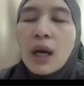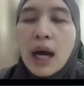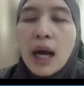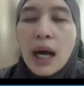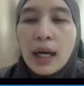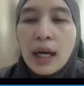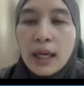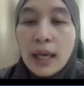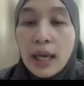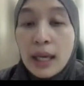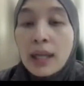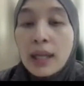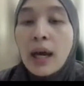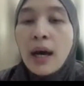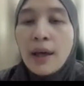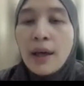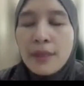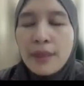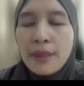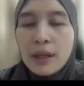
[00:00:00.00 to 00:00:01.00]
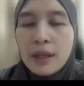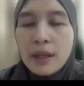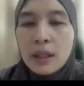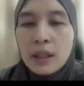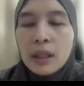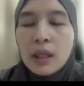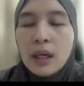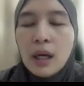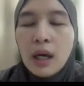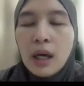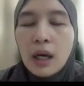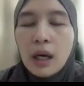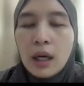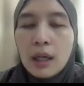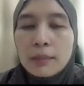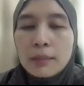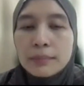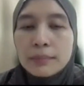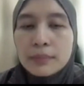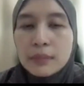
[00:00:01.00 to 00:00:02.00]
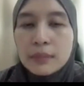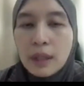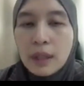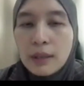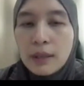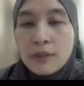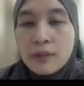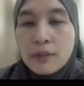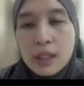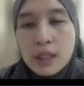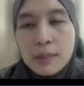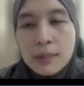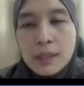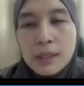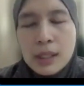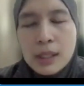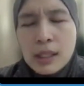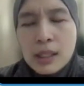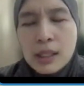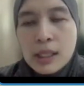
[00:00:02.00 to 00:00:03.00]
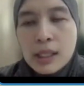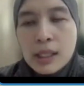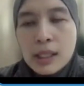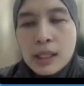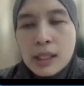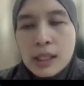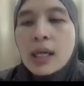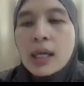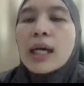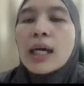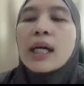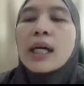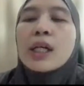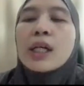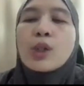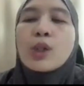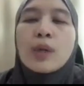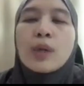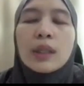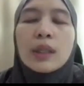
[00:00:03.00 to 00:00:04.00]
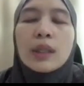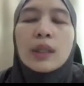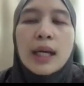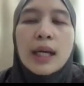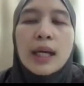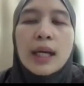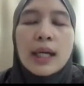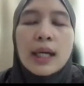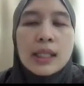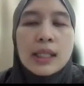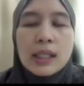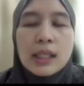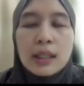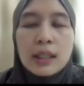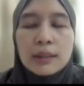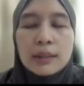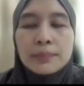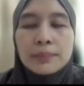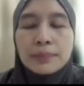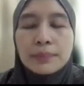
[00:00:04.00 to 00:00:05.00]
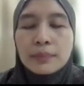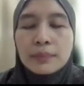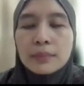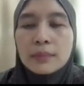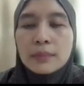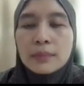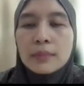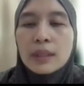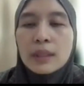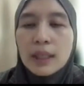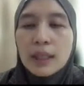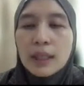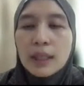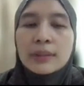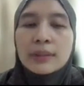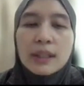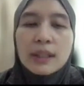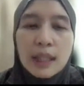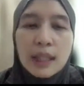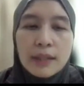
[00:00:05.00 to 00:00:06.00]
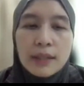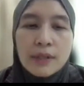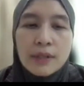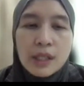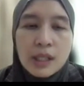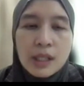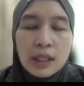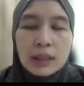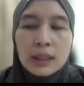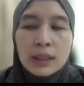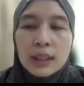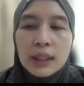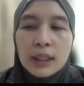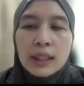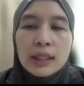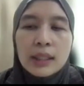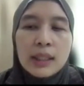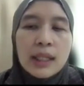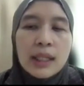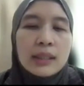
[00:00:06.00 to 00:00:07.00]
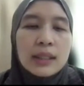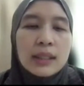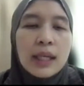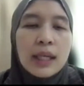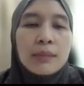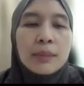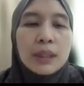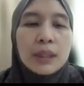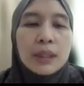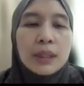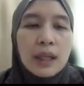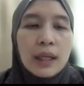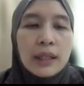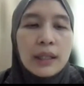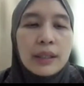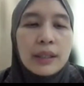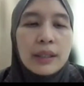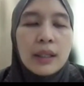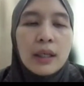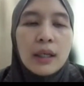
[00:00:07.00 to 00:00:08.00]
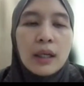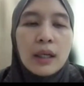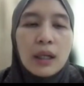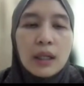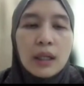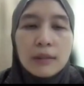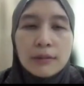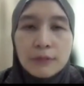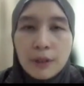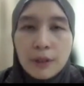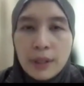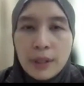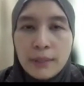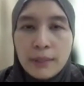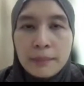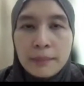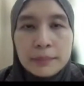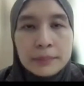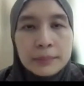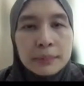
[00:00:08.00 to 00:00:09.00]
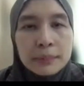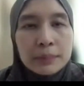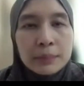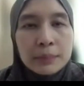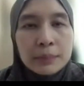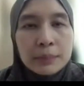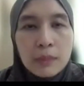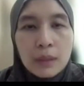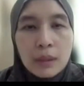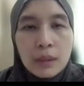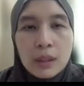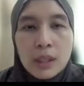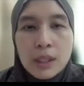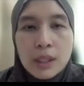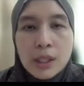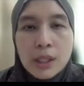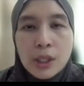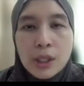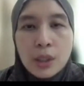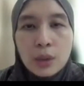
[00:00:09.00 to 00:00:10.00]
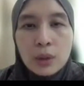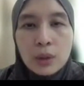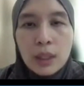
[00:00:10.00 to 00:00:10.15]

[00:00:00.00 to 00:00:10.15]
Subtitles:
at other kind of circumstances, as well as the healthy lifestyle that can be a guide for them. So